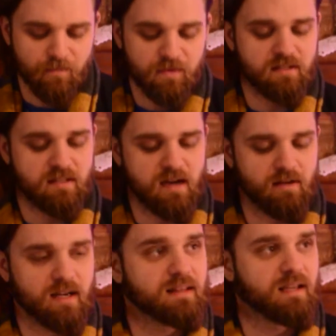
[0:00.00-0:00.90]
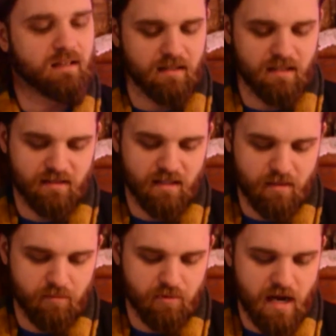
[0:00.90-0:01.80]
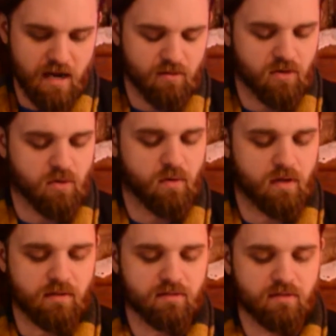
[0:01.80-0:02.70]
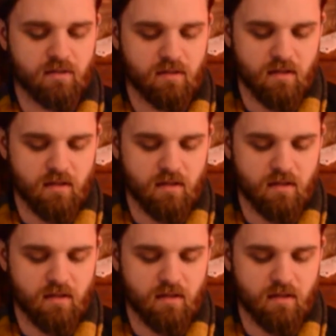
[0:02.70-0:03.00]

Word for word: staring at the glistening brown coils.